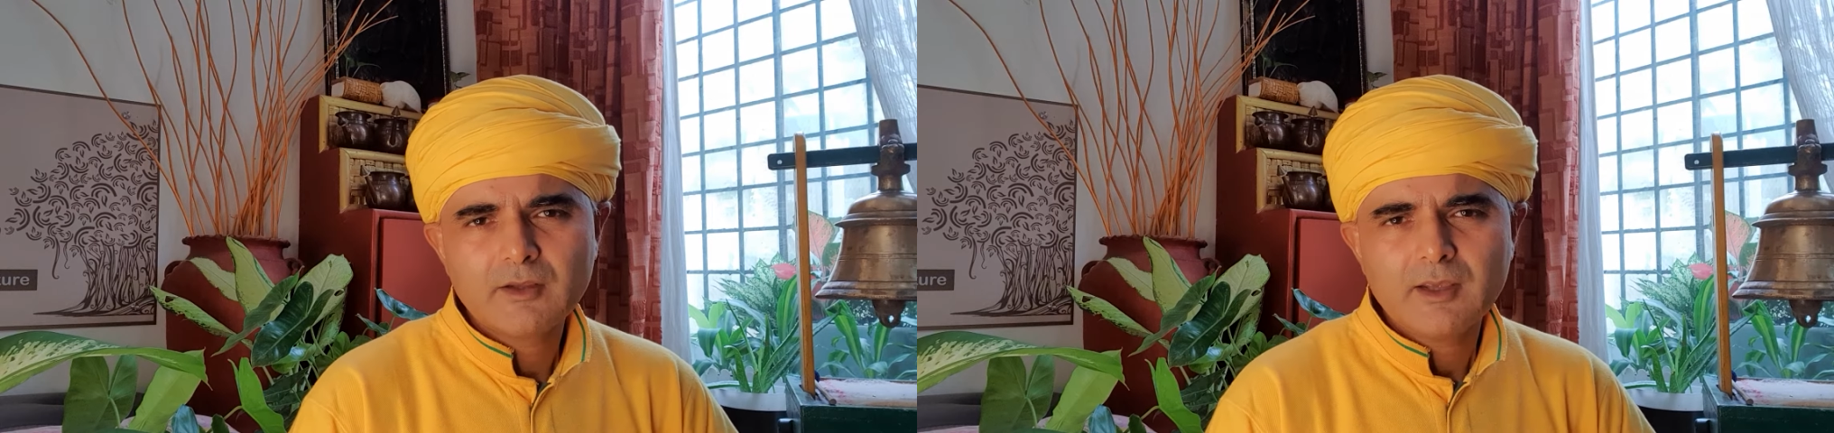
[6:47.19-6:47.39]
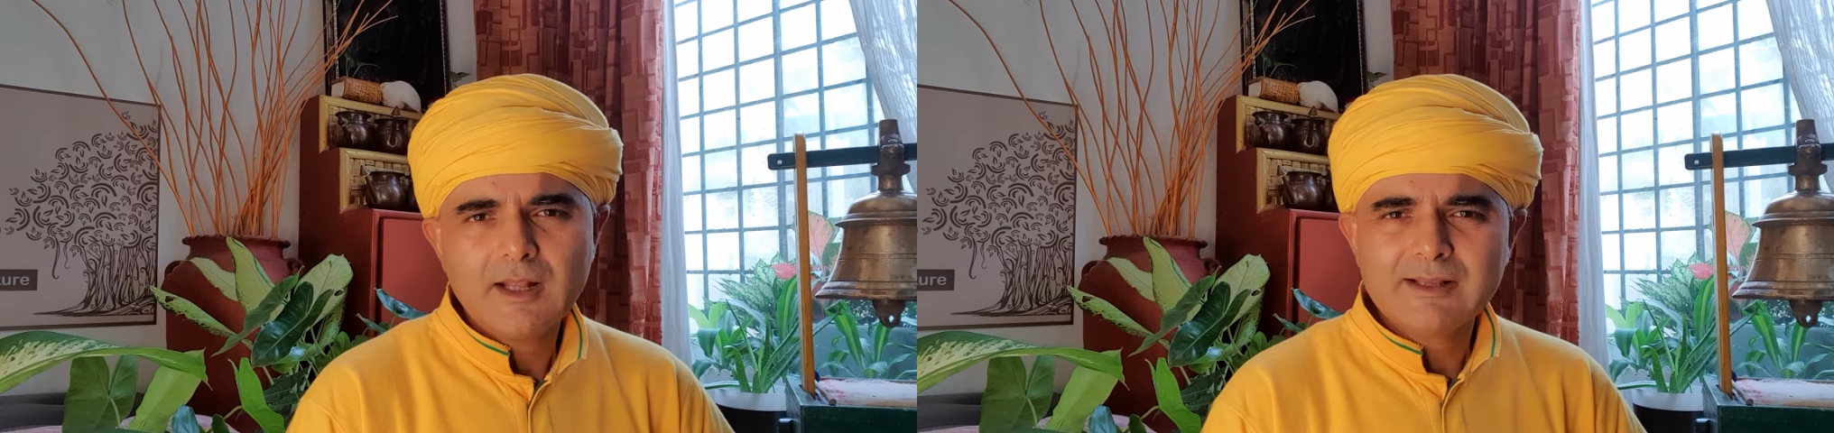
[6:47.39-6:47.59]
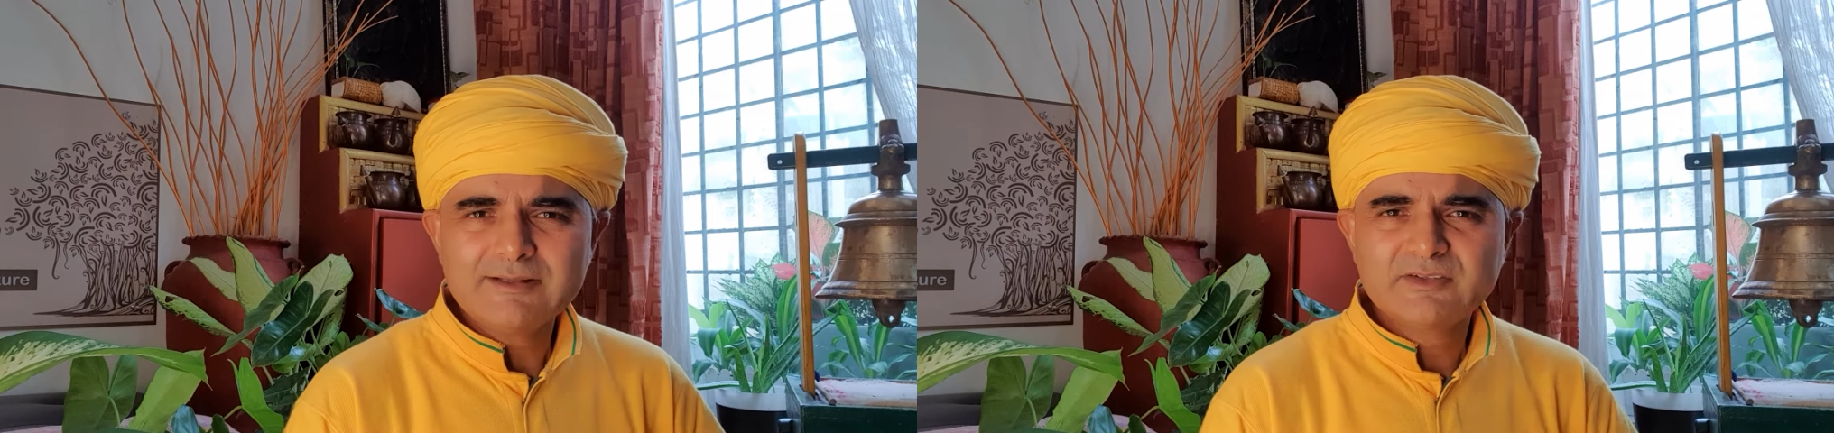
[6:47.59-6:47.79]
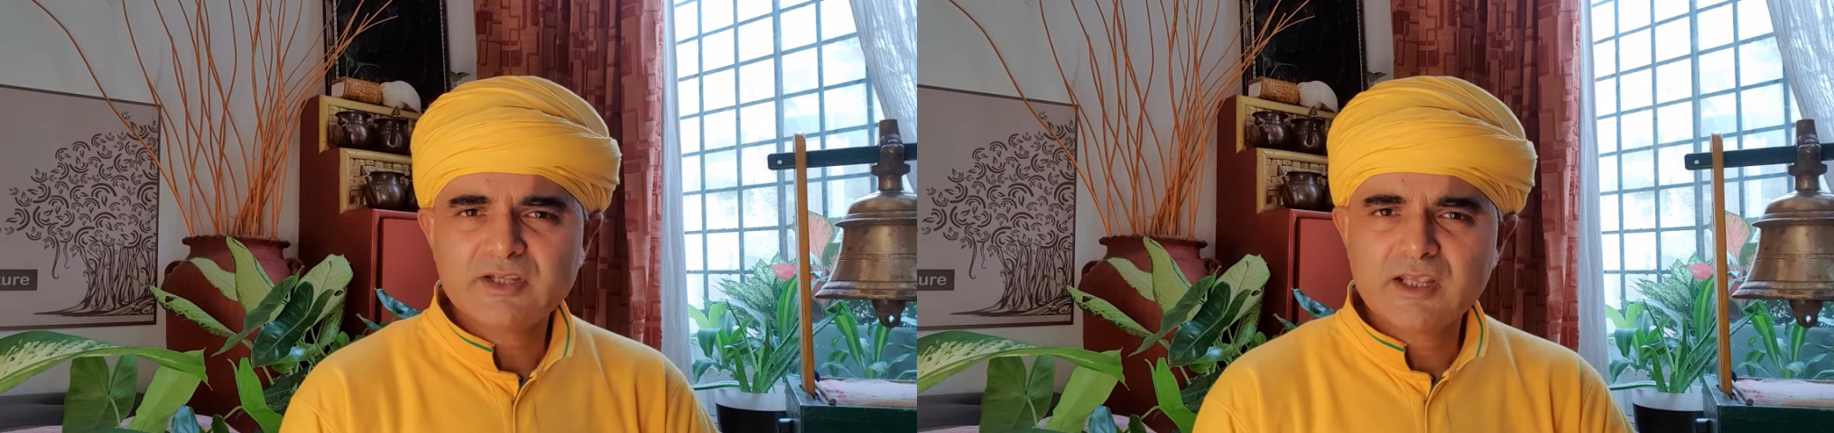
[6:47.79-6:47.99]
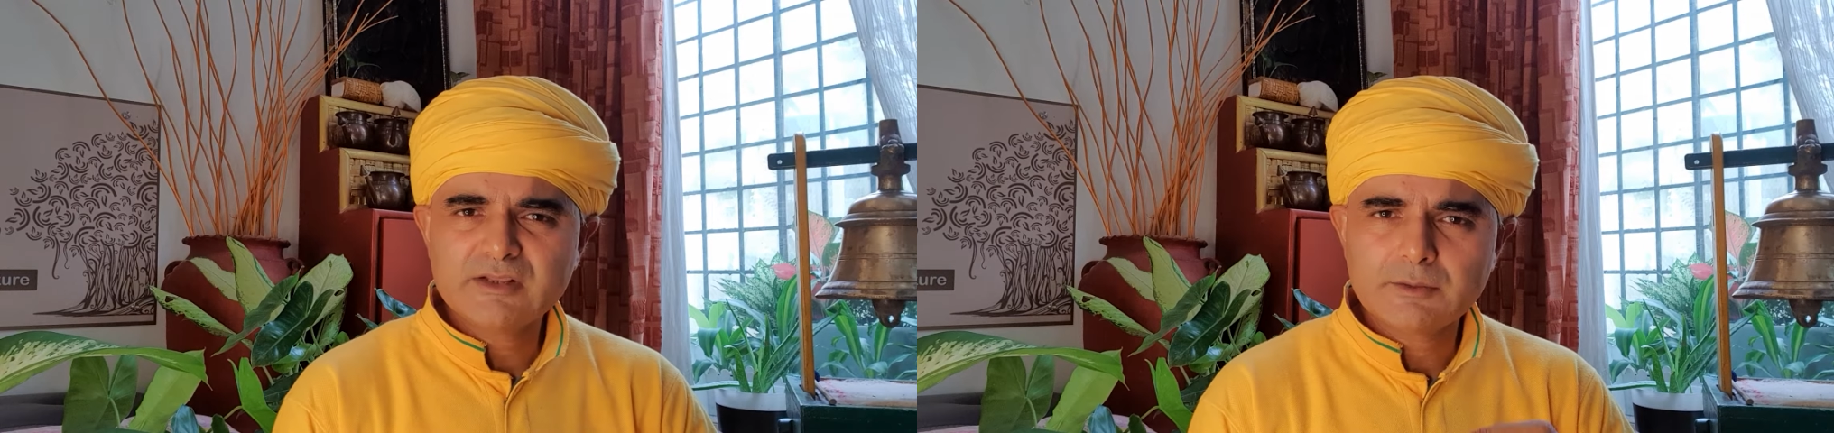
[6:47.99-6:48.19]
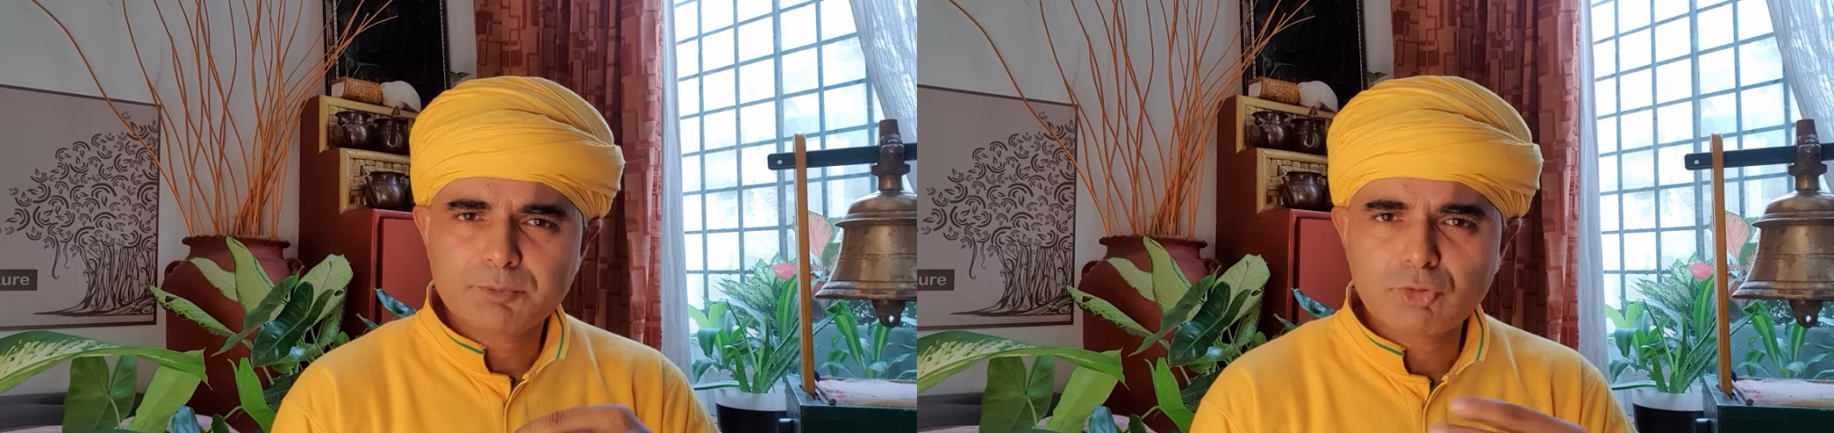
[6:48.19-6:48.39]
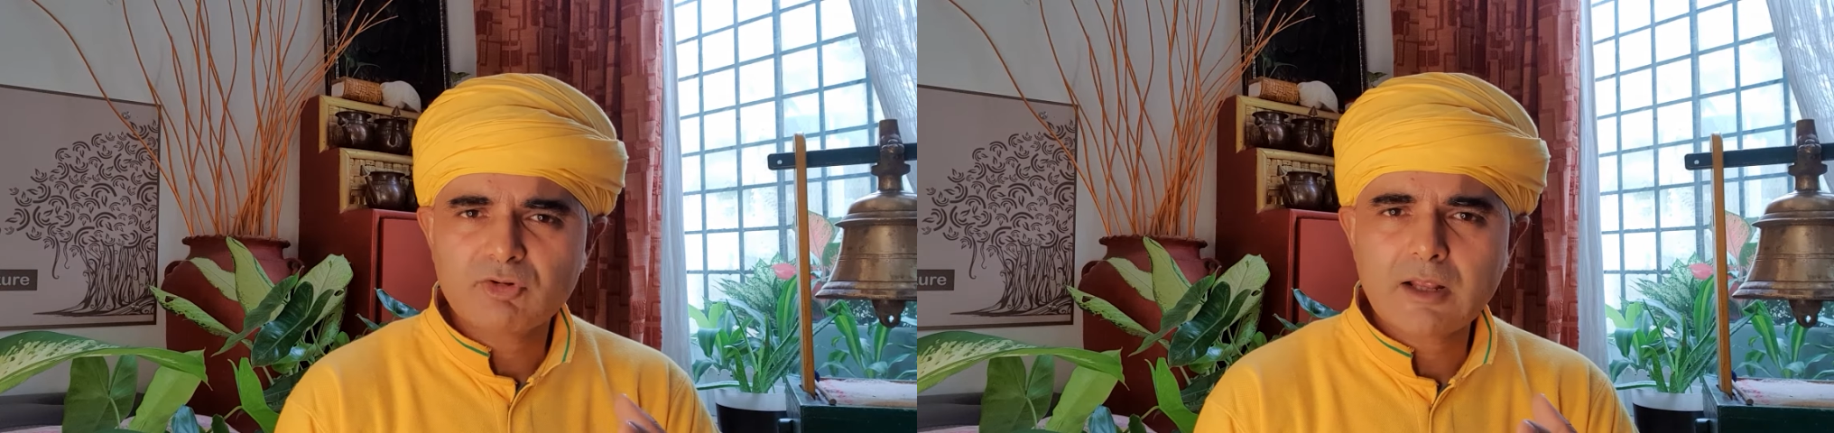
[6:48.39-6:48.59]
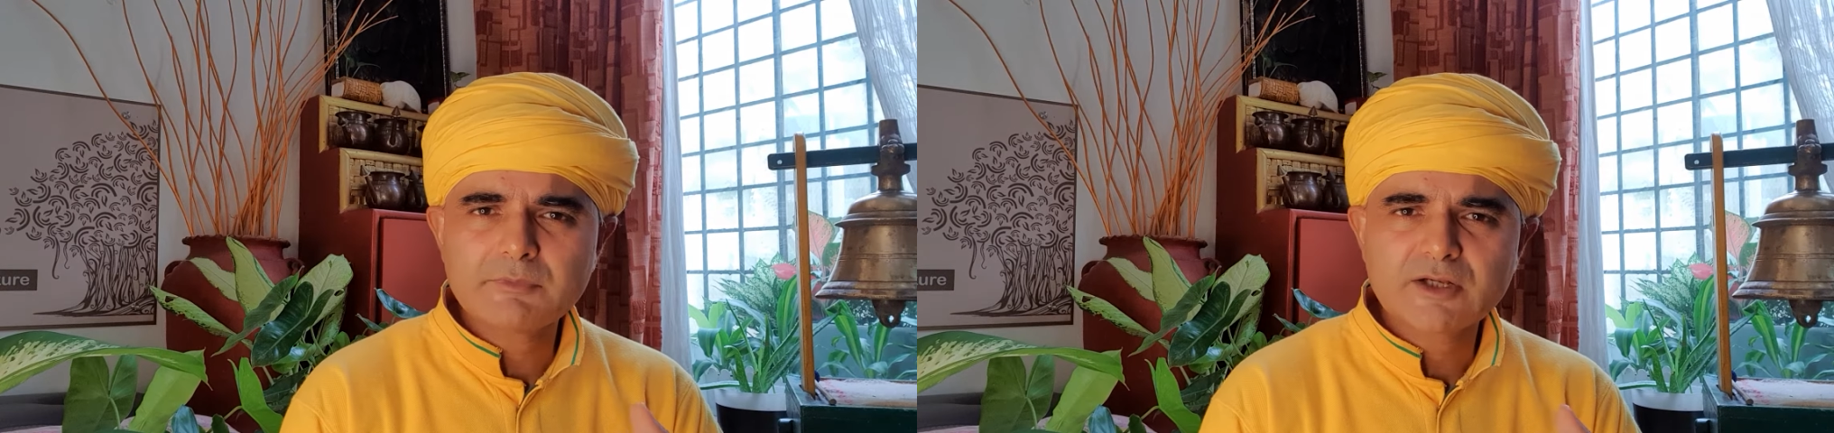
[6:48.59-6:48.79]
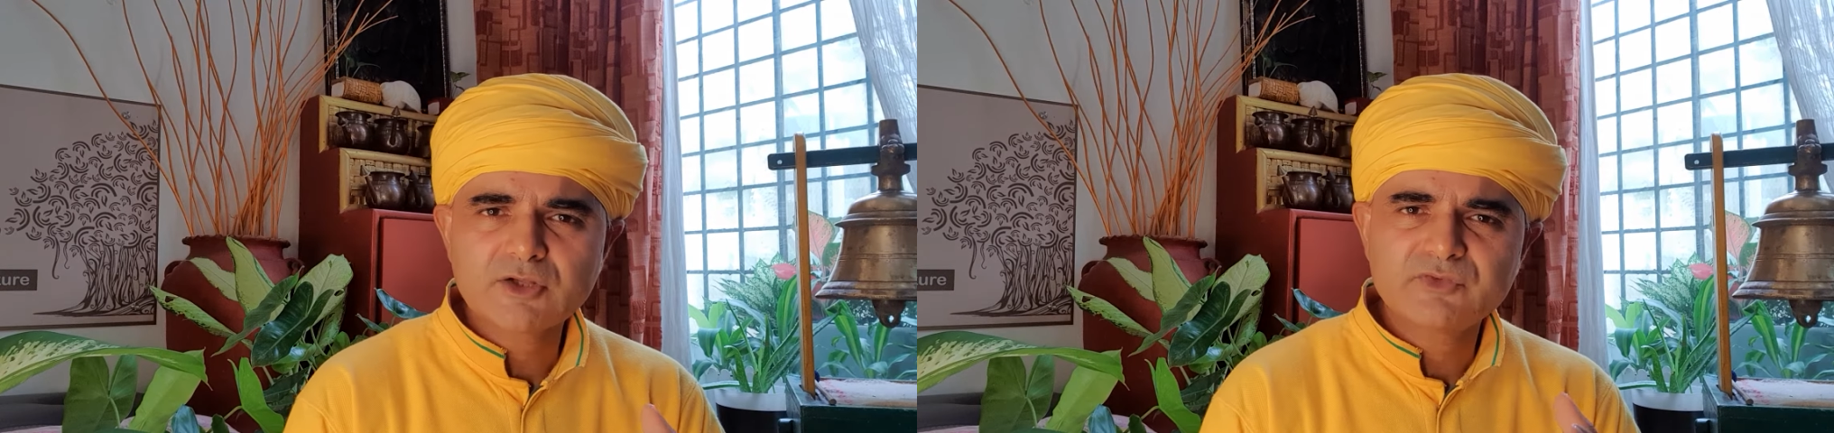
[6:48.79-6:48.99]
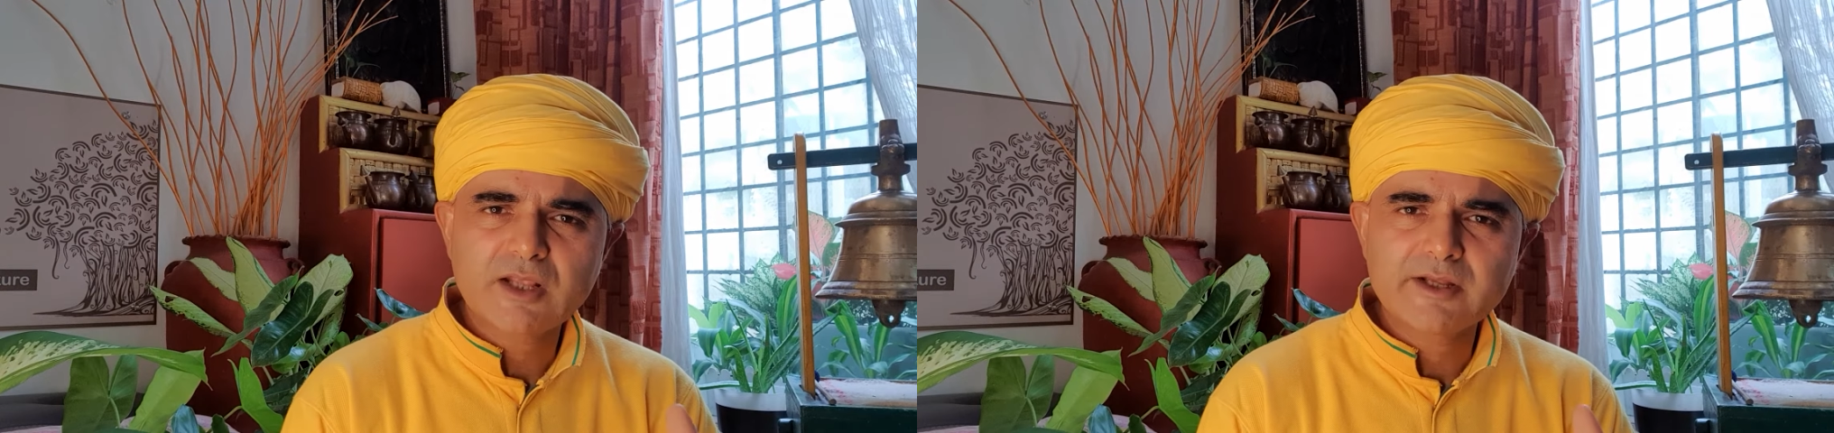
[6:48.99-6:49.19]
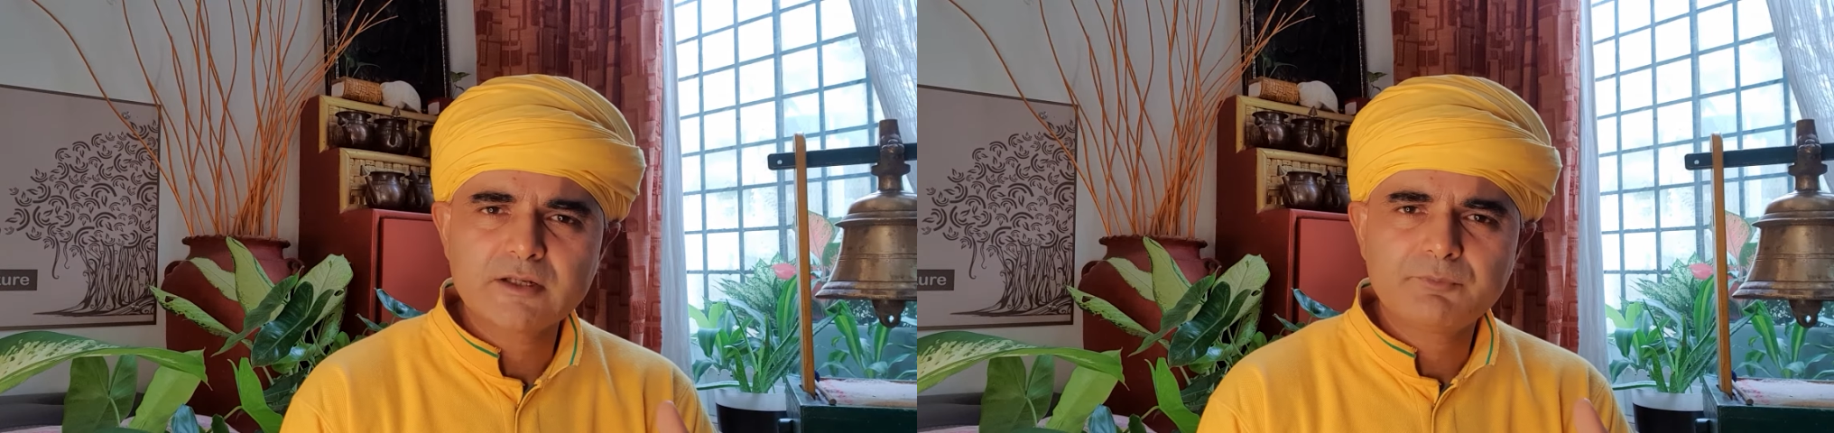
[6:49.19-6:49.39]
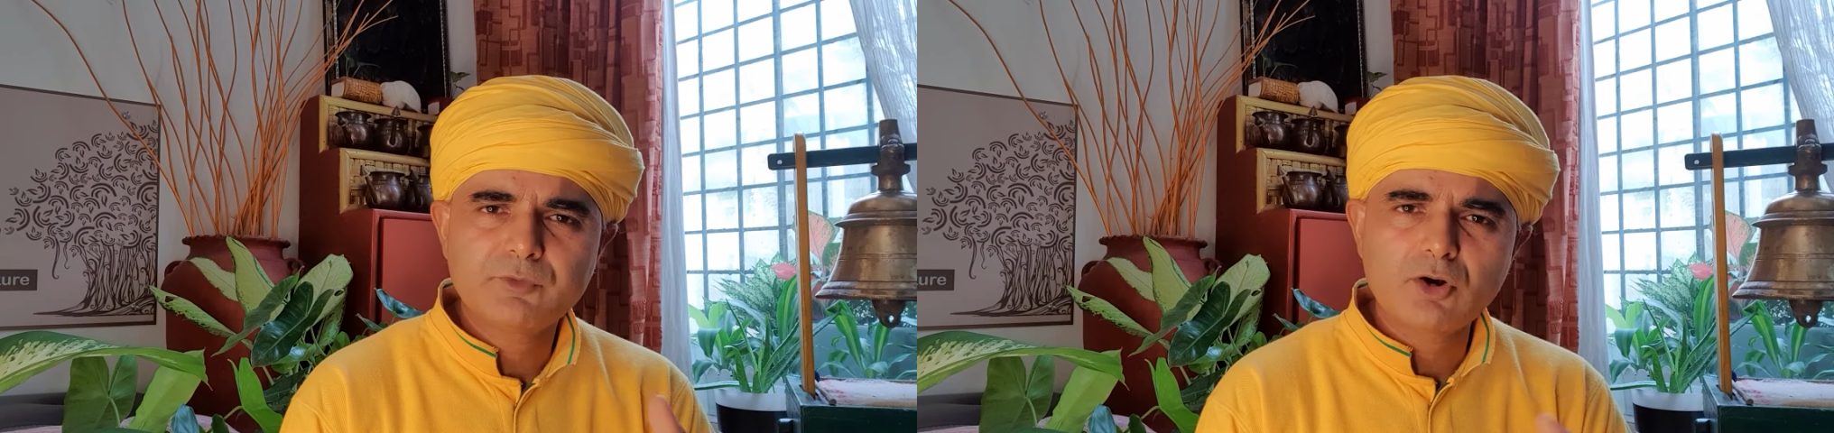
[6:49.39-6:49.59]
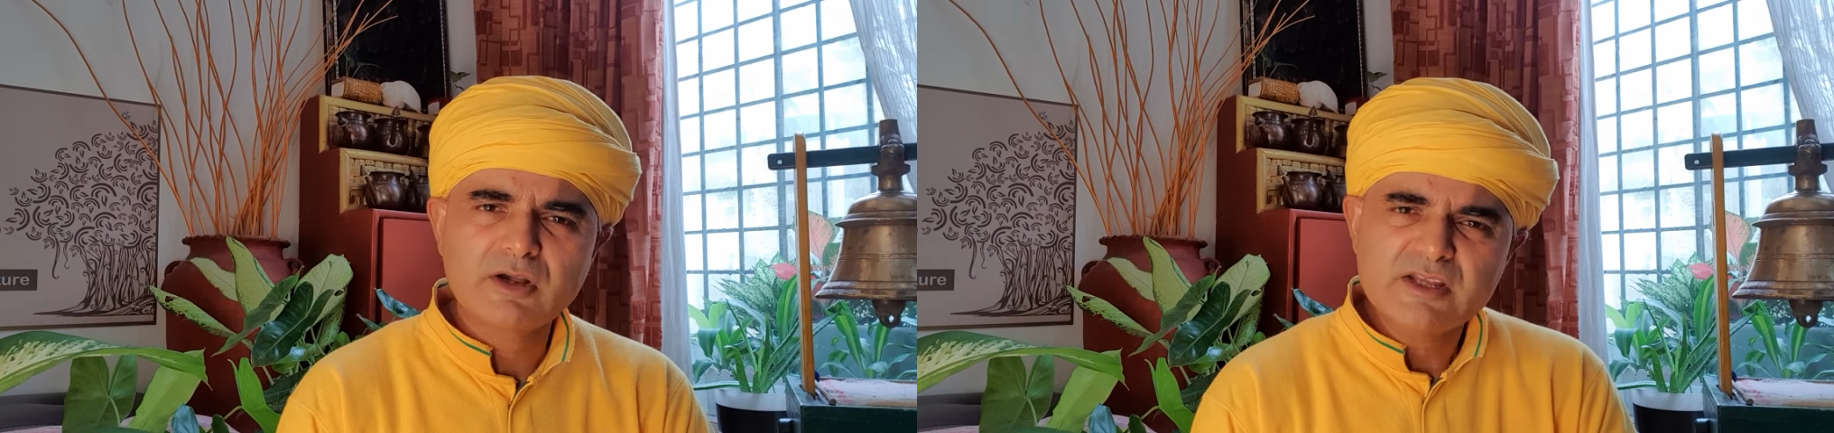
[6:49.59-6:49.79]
And let's say the program that you have signed up for